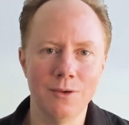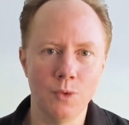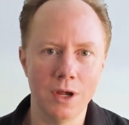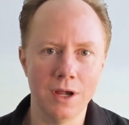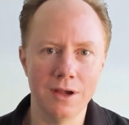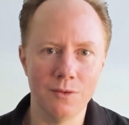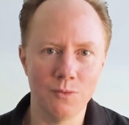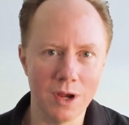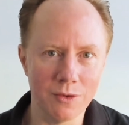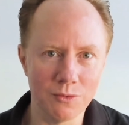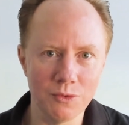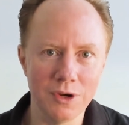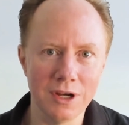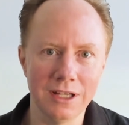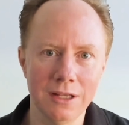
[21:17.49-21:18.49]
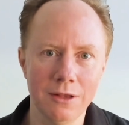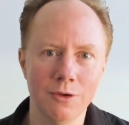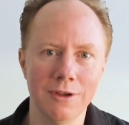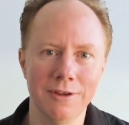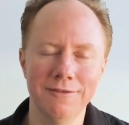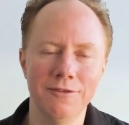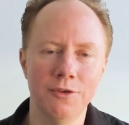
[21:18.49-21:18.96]
We're really
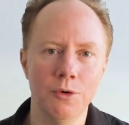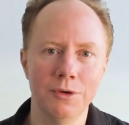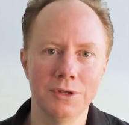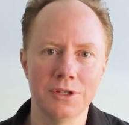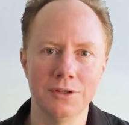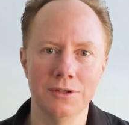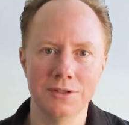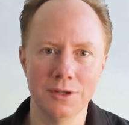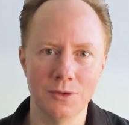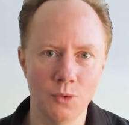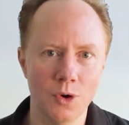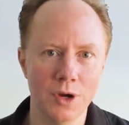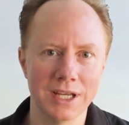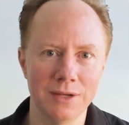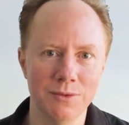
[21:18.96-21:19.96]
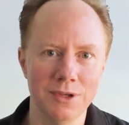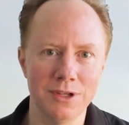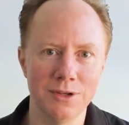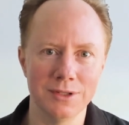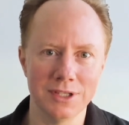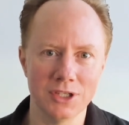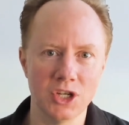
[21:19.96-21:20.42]
looking forward to working with
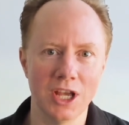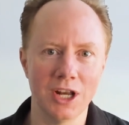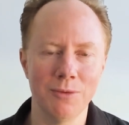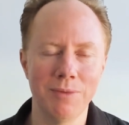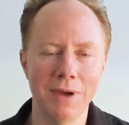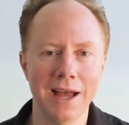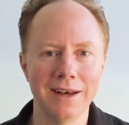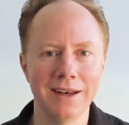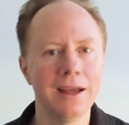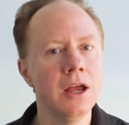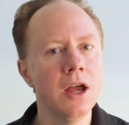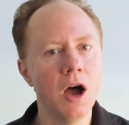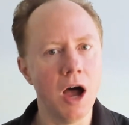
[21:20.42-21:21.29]
you as a channel partner.